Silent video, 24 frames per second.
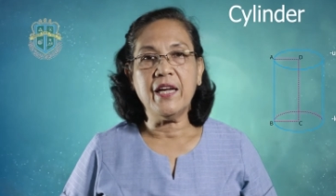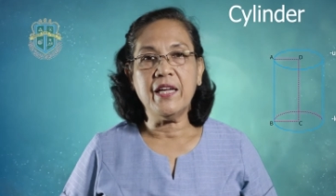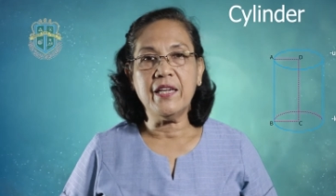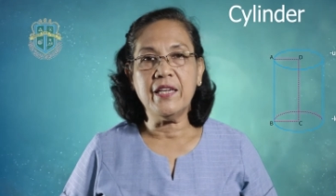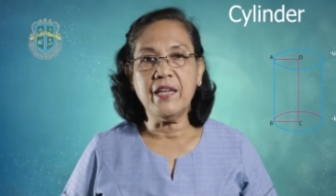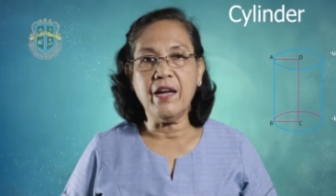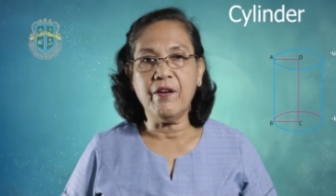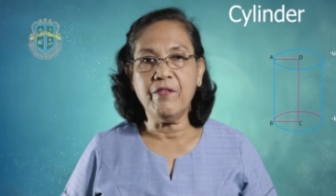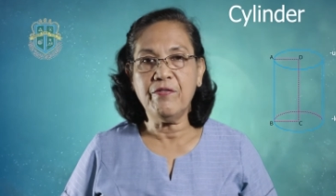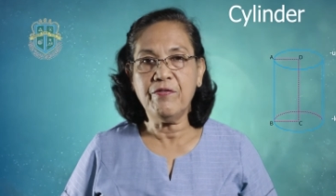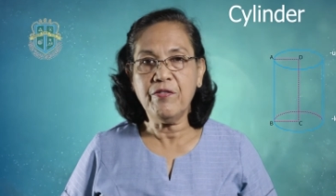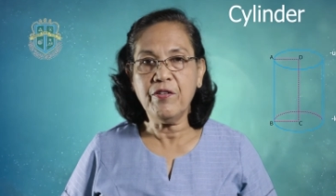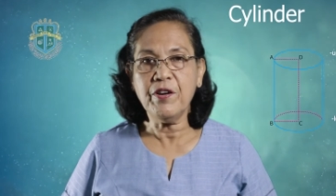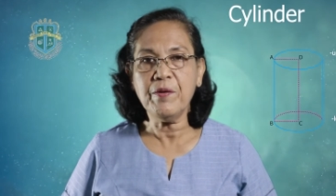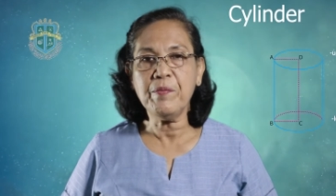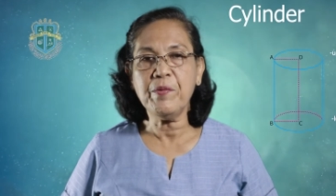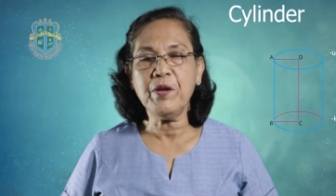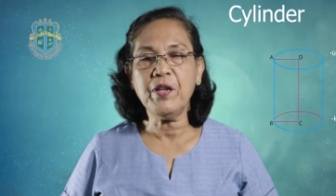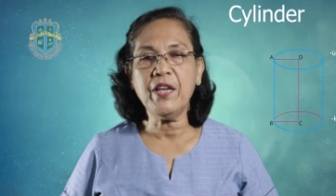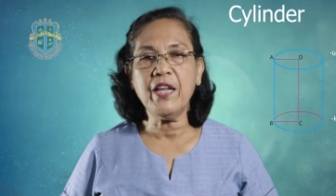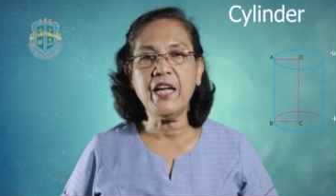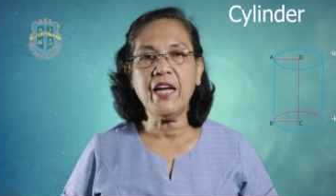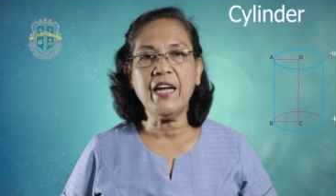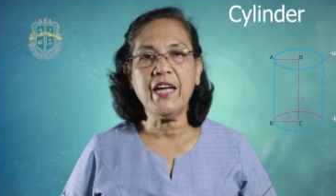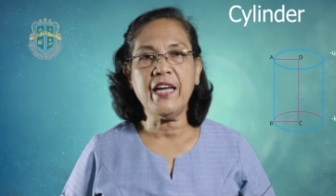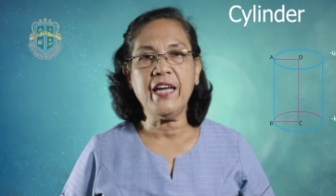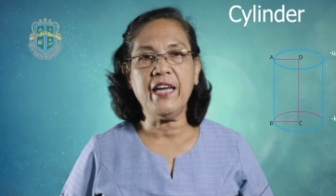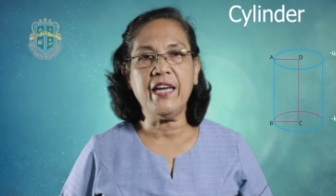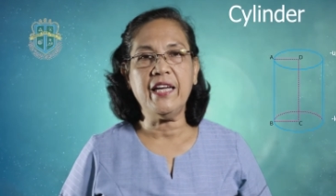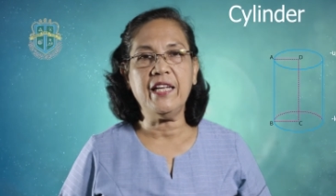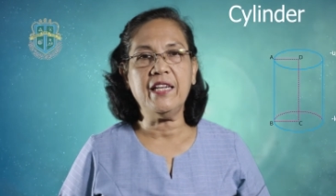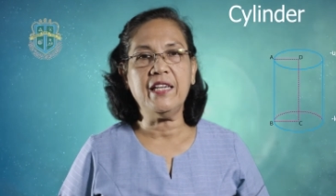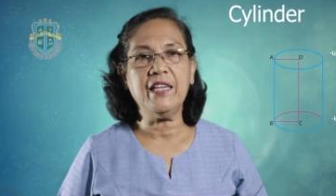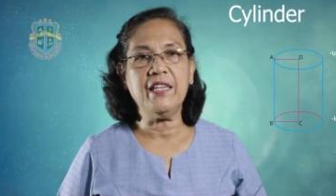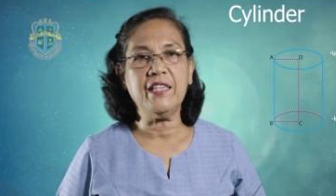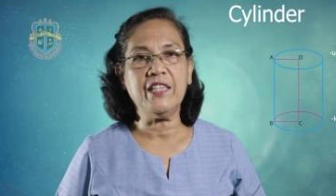The formula
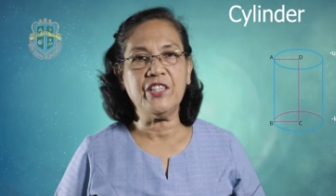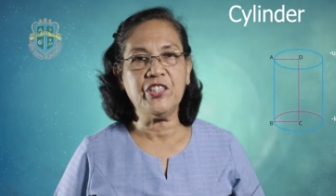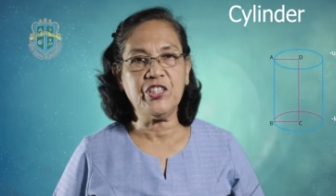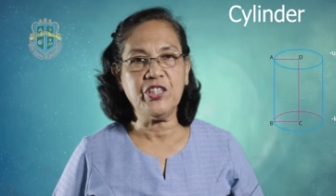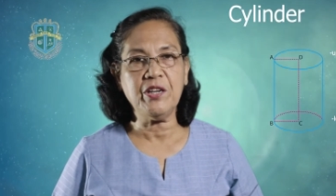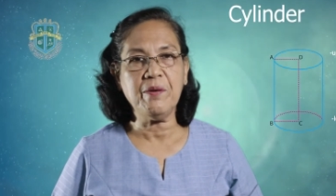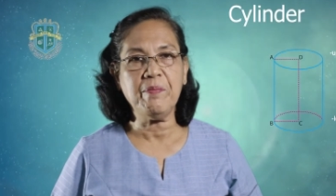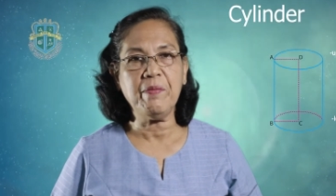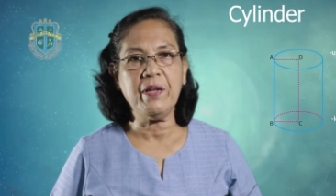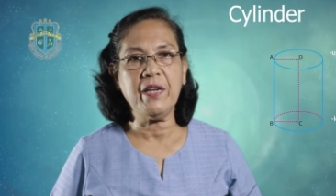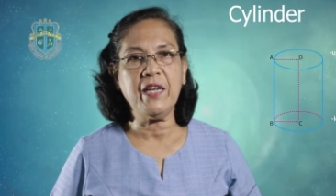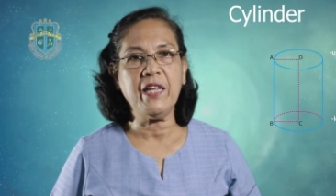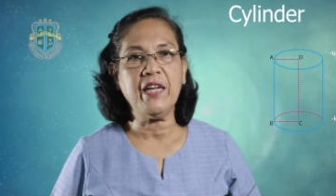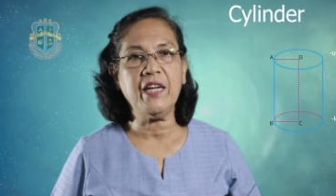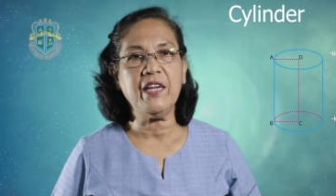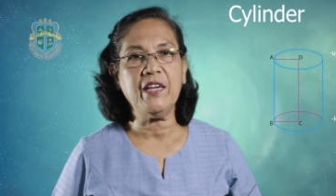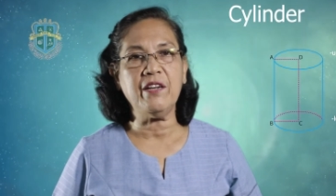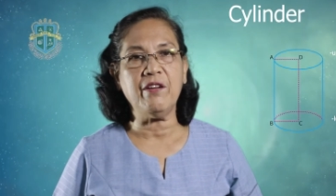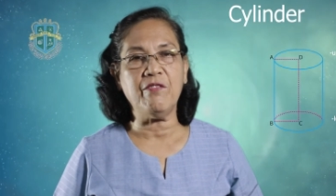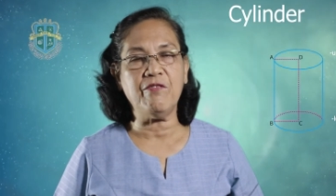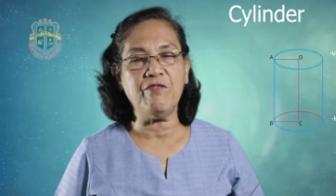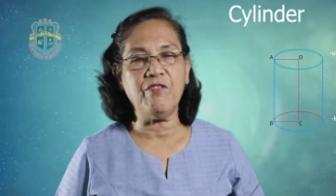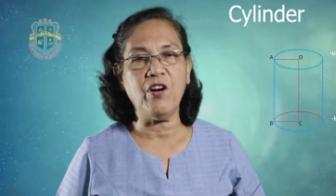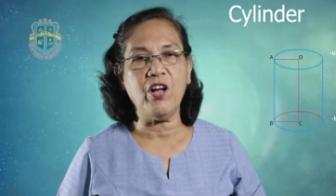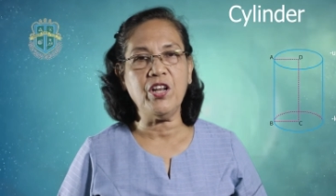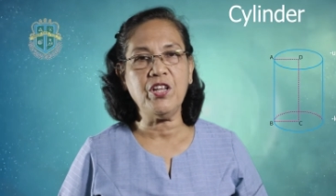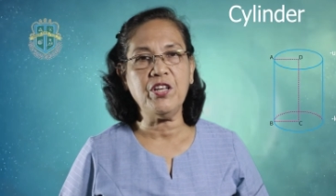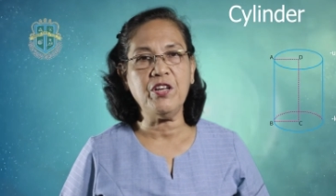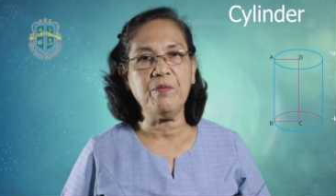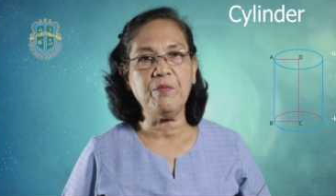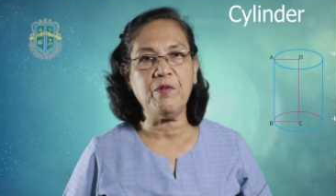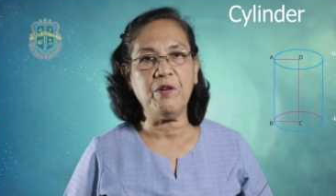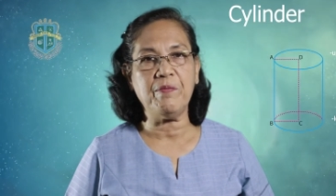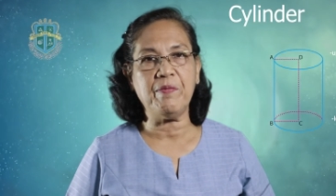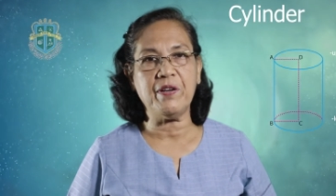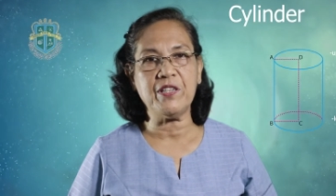in determining the
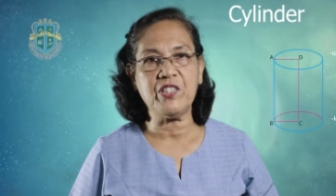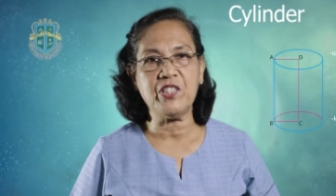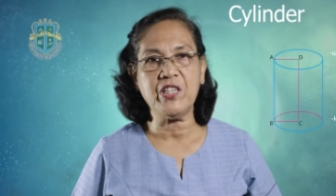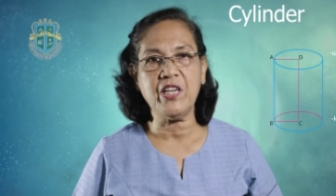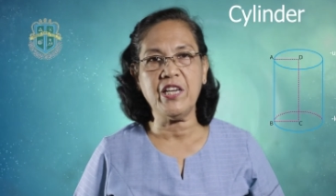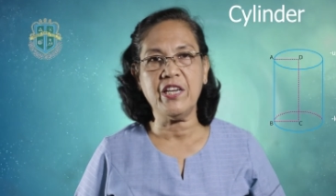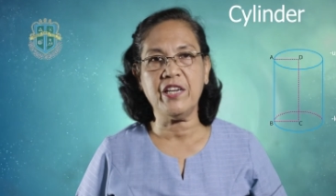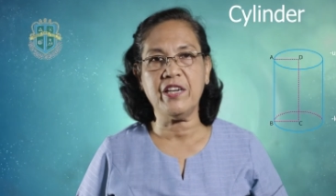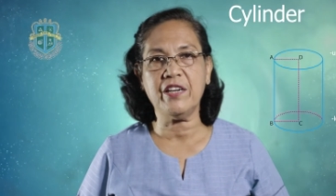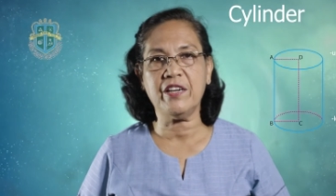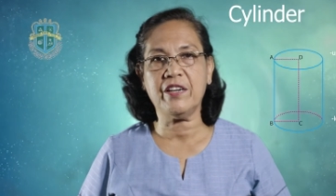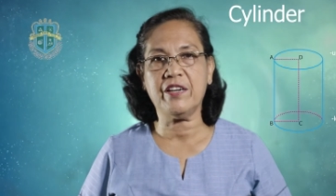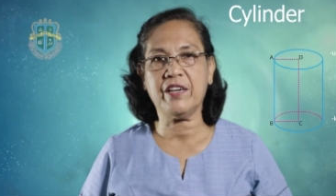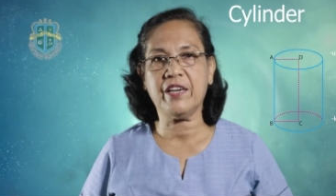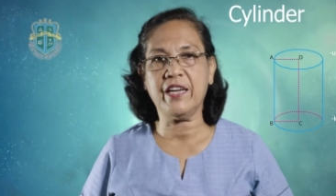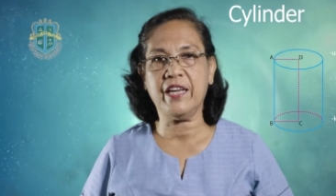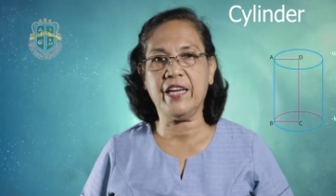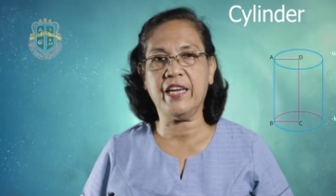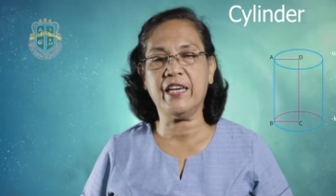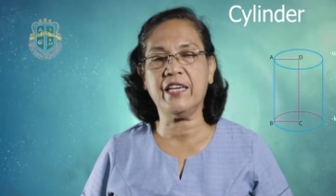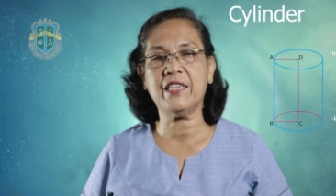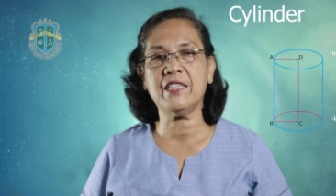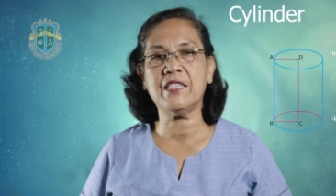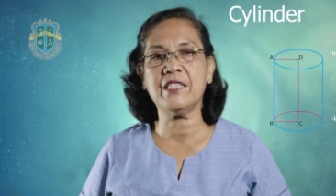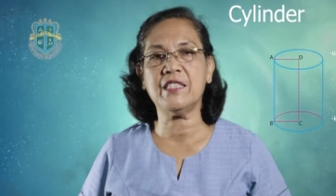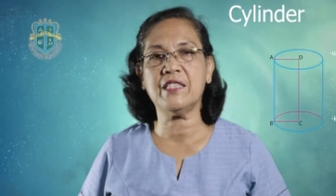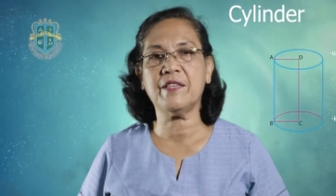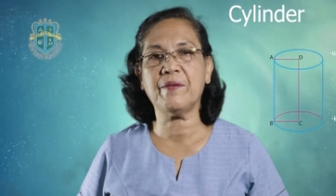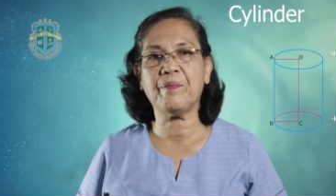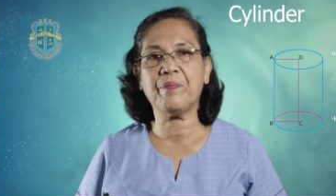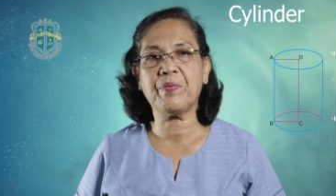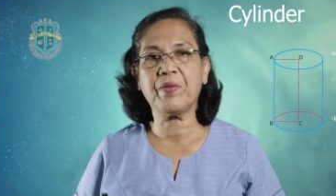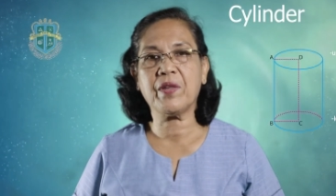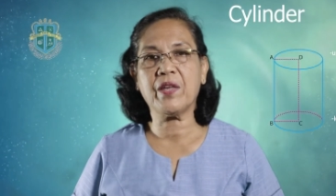volume of a cylinder is